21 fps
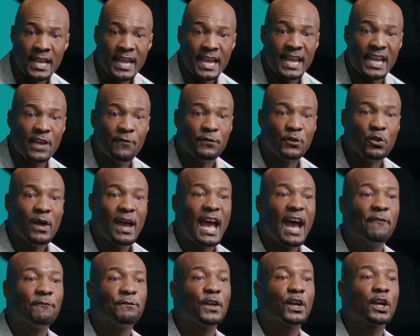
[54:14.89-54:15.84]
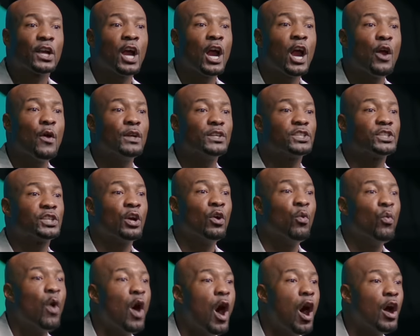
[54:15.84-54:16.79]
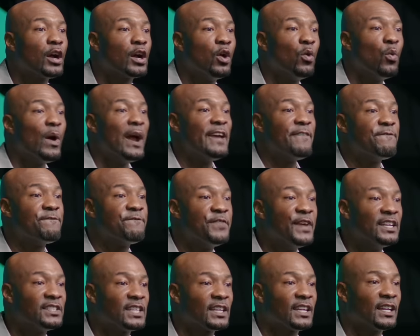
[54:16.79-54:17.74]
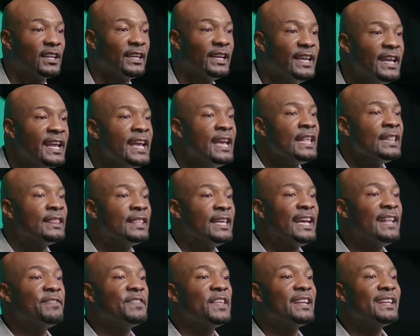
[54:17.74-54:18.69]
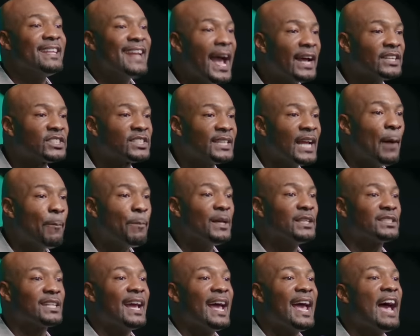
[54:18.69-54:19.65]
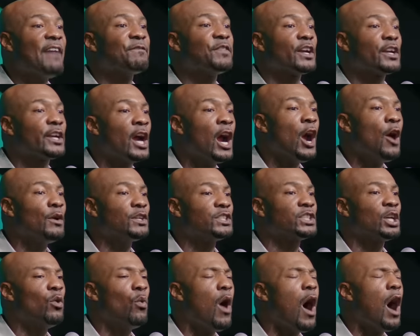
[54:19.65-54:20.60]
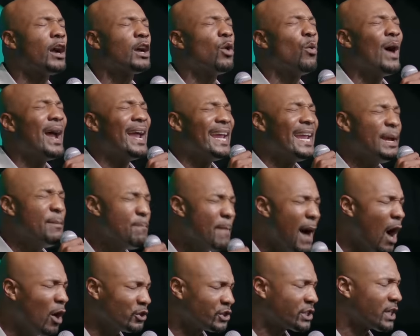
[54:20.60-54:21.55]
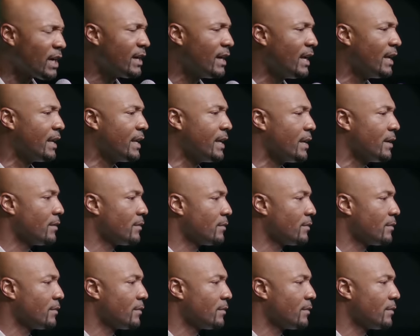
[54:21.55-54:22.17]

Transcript: If you have the courage to walk away physically, then the next step is to have the courage to walk away emotionally.